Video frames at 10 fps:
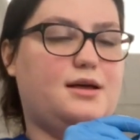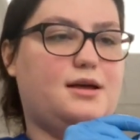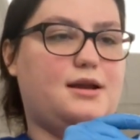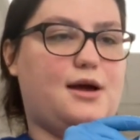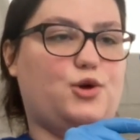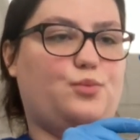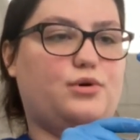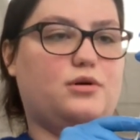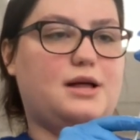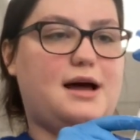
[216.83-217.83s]
Now you
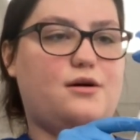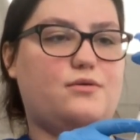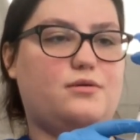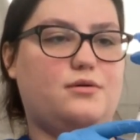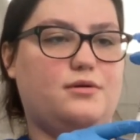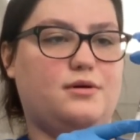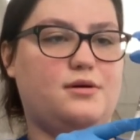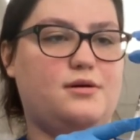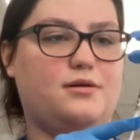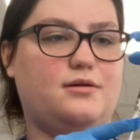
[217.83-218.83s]
pull out,
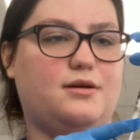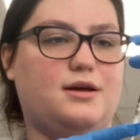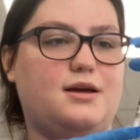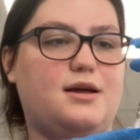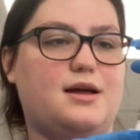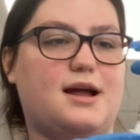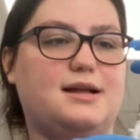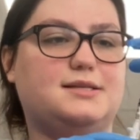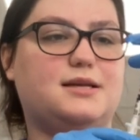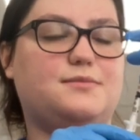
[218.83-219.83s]

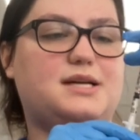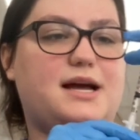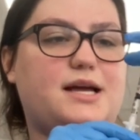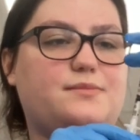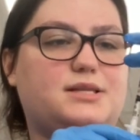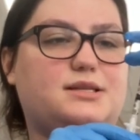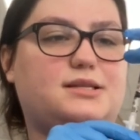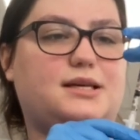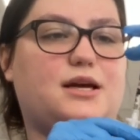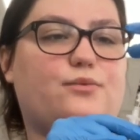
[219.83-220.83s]
and sometimes
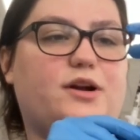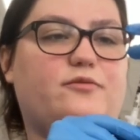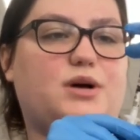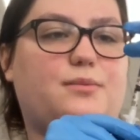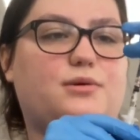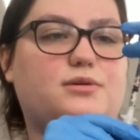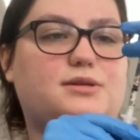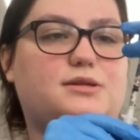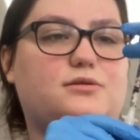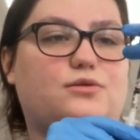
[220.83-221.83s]
to get rid of
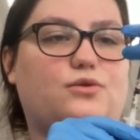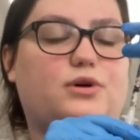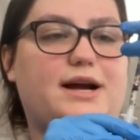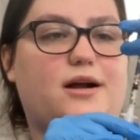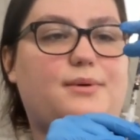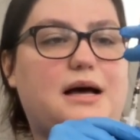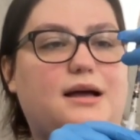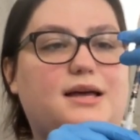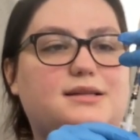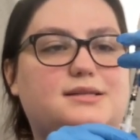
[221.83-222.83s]
bubbles or air
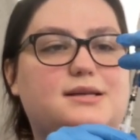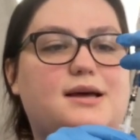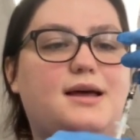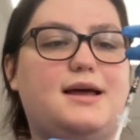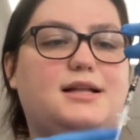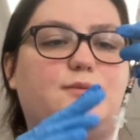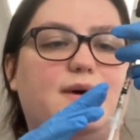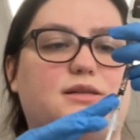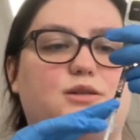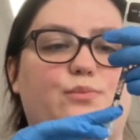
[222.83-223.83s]
pockets, it's
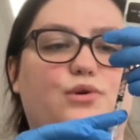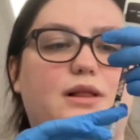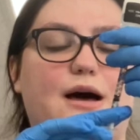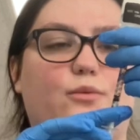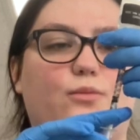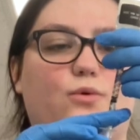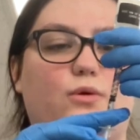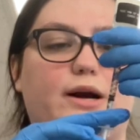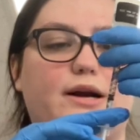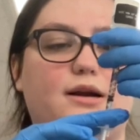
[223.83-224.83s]
best to pull out
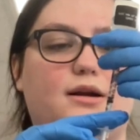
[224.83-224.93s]
more,